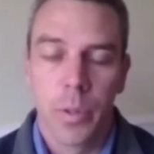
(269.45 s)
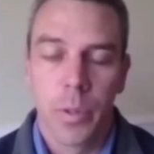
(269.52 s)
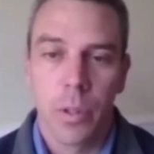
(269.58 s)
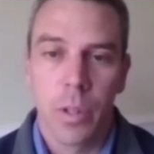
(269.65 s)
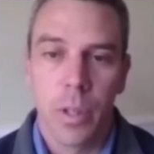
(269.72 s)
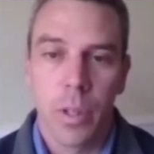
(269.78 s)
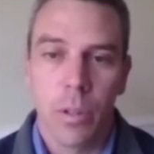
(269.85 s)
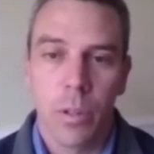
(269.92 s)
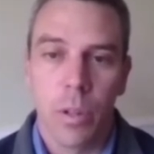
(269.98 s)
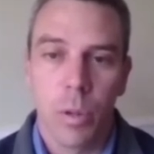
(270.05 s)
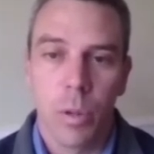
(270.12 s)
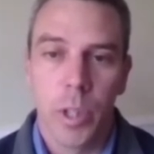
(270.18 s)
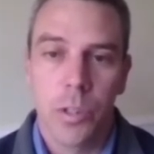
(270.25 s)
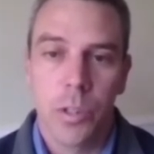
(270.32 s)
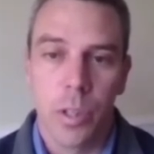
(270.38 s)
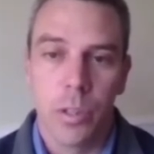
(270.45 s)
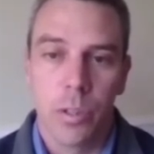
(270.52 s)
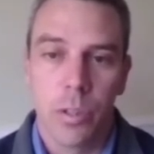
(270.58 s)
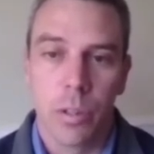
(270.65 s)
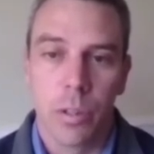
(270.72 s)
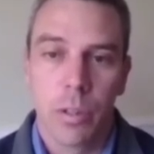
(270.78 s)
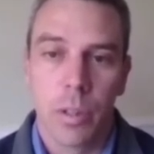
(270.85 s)
turning the hardware
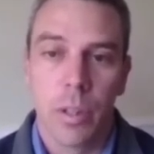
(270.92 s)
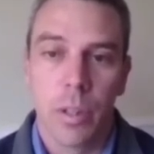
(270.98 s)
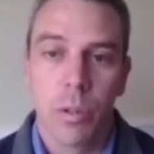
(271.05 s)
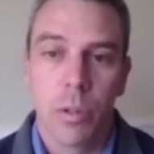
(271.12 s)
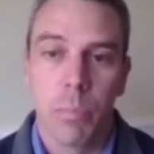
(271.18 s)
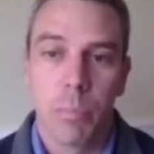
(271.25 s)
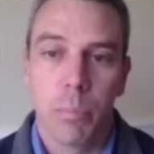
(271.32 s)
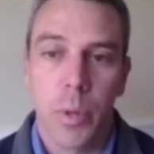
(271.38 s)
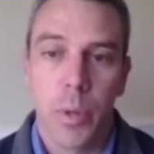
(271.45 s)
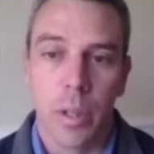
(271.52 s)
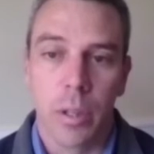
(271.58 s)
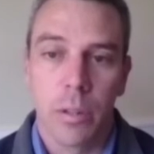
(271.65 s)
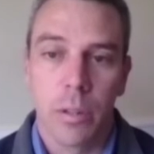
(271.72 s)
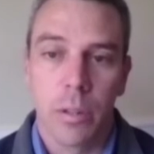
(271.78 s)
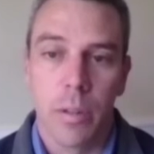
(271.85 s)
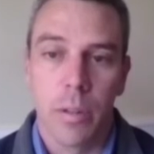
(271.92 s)
sensor into a product